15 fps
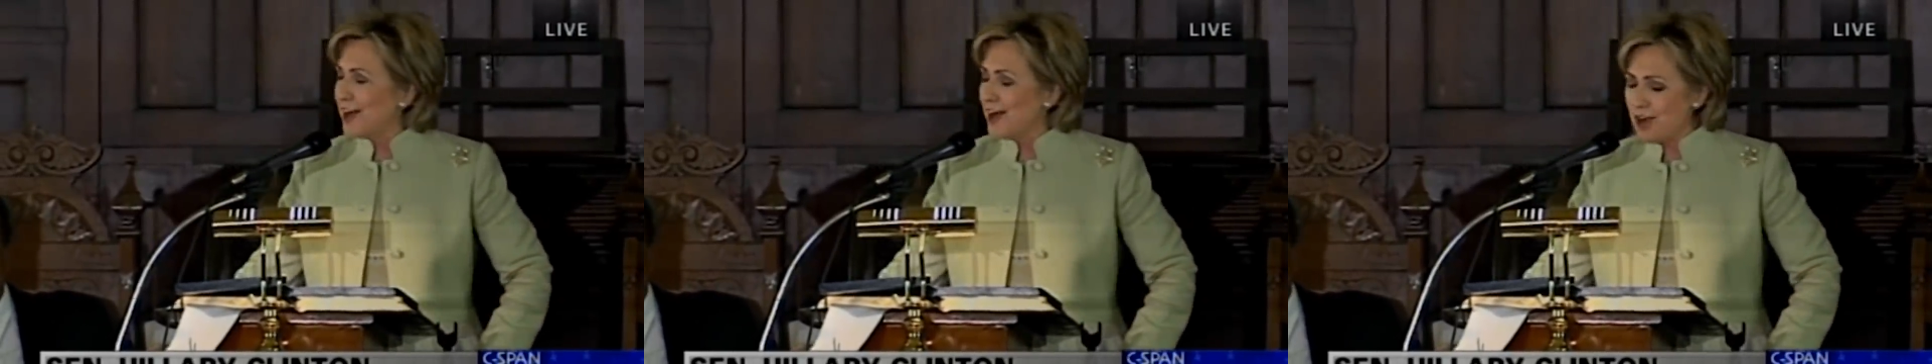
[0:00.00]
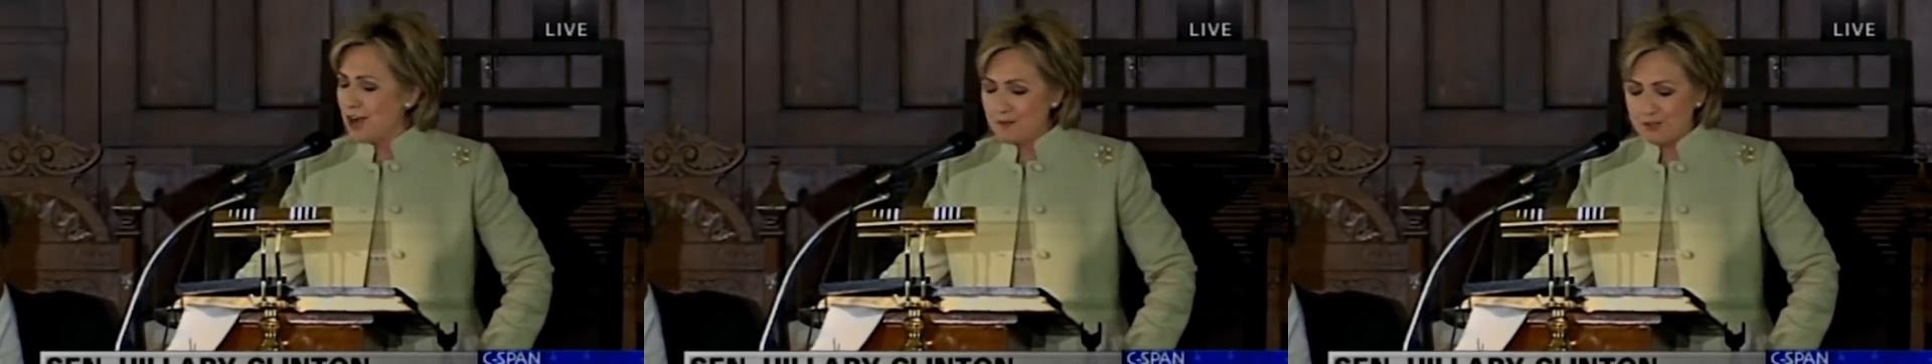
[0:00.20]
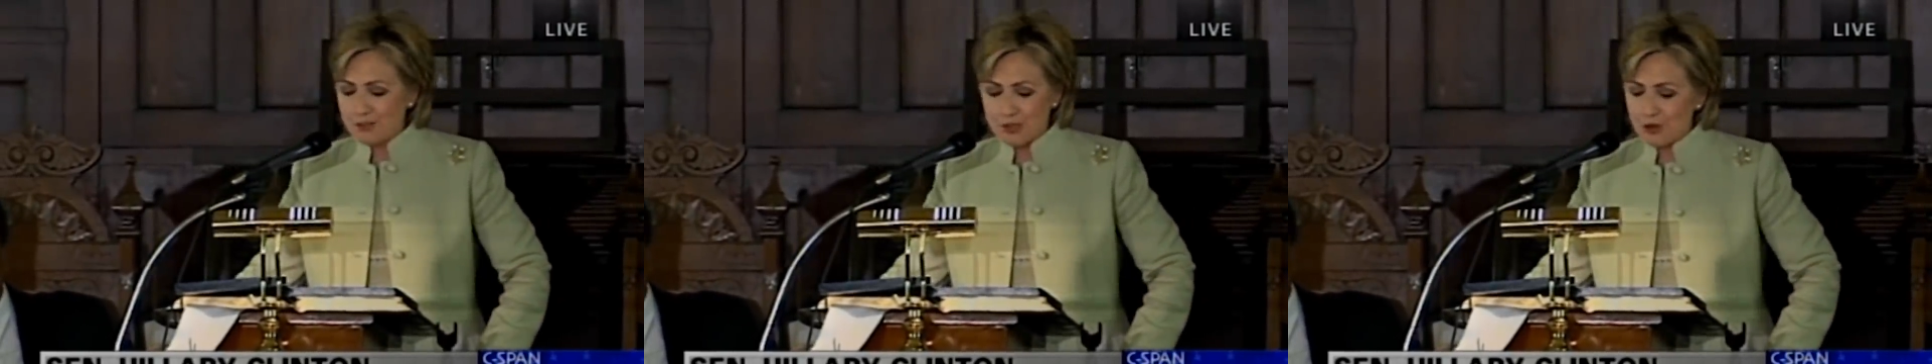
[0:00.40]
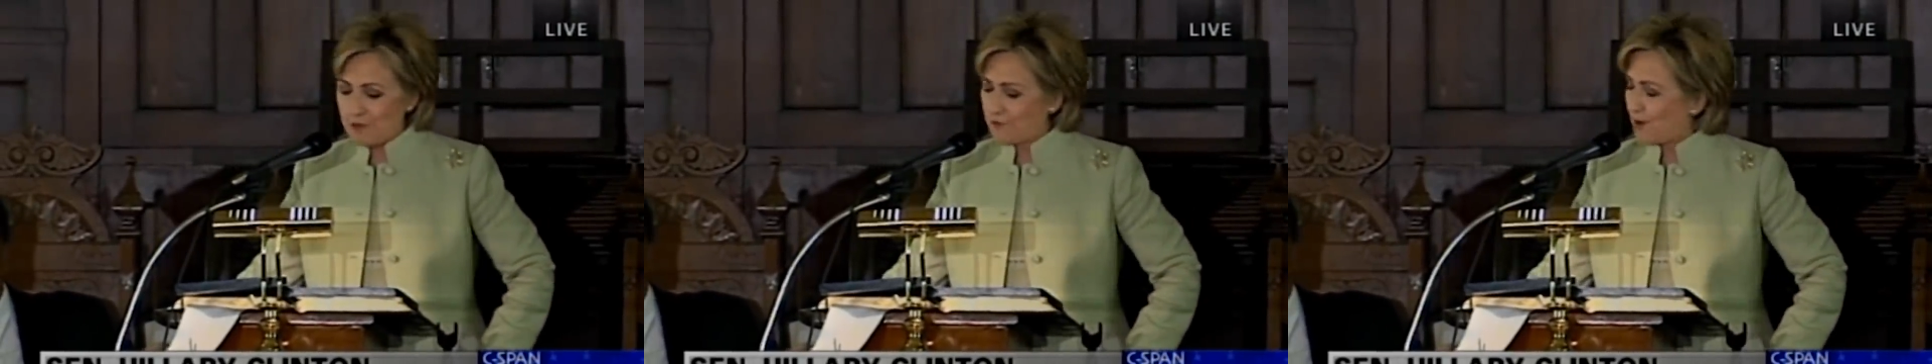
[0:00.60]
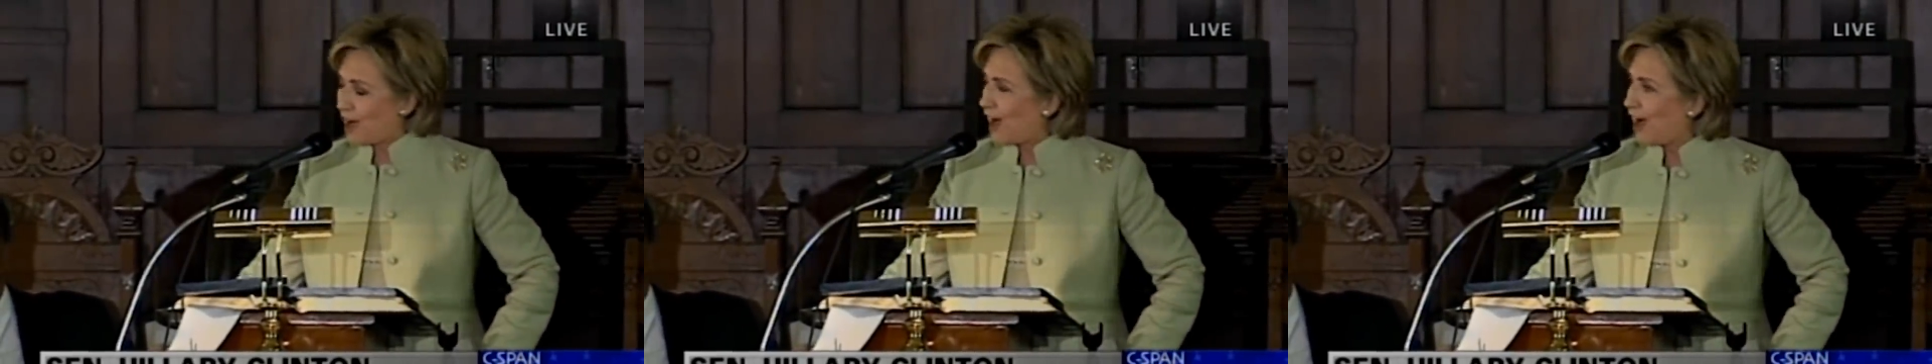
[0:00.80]
come
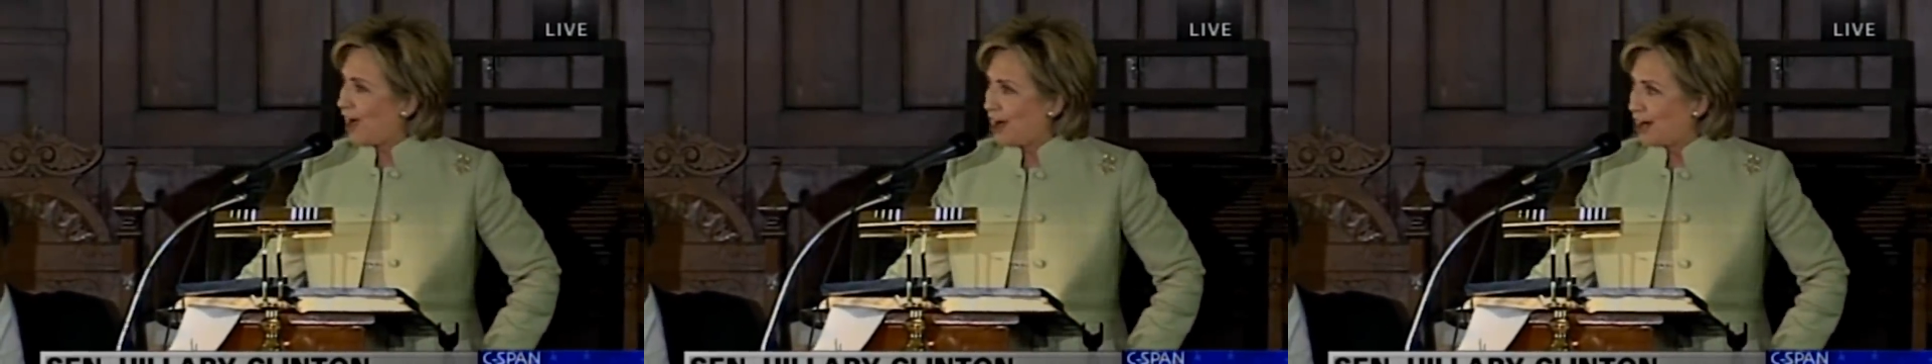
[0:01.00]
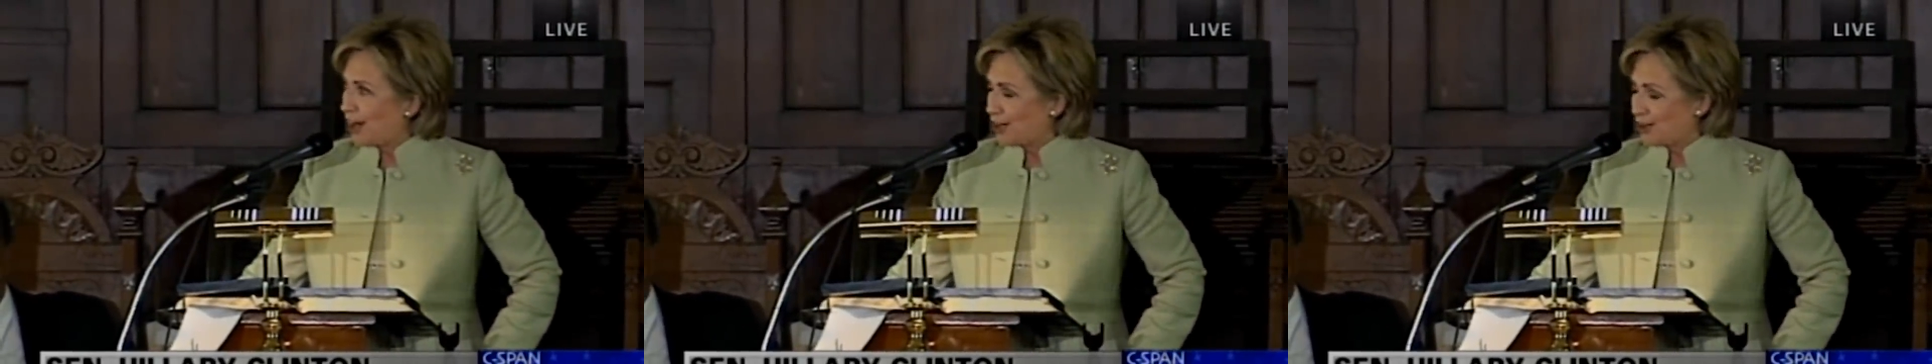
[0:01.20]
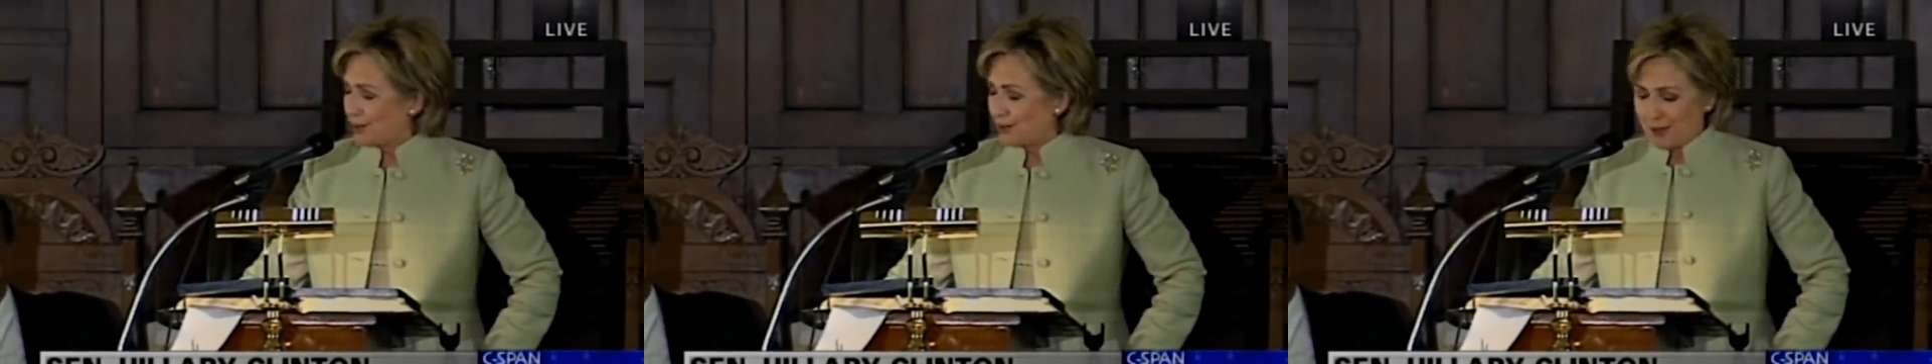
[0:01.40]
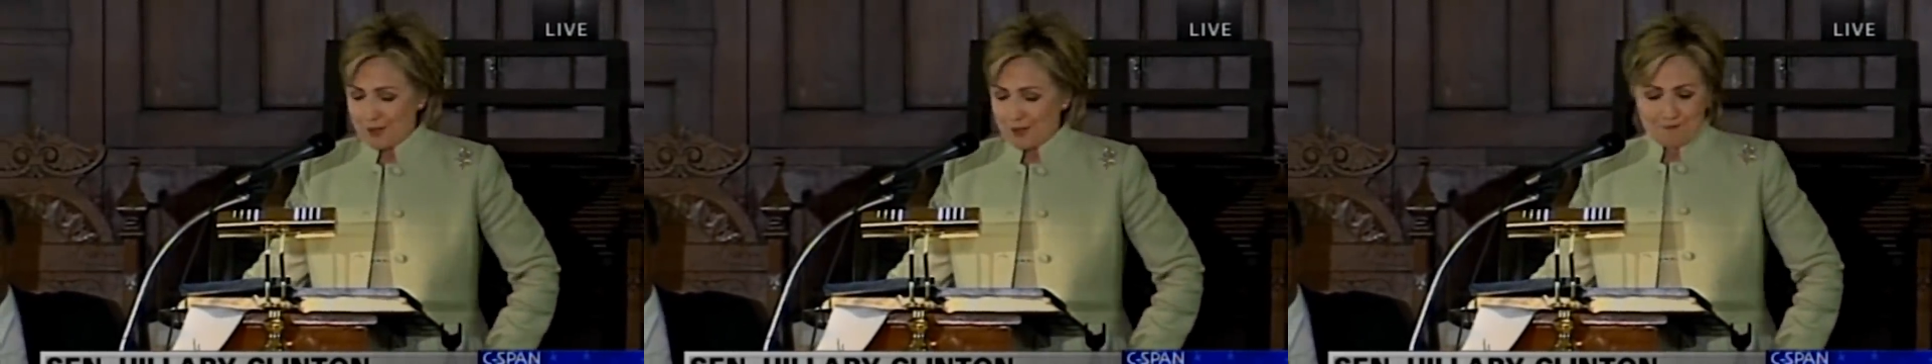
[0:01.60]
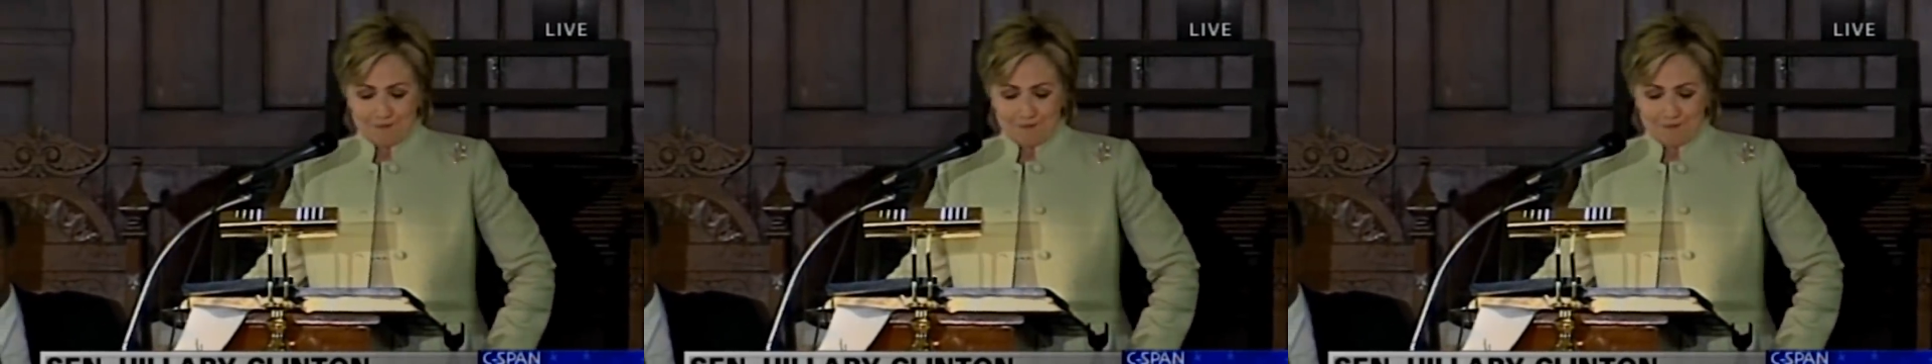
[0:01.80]
too far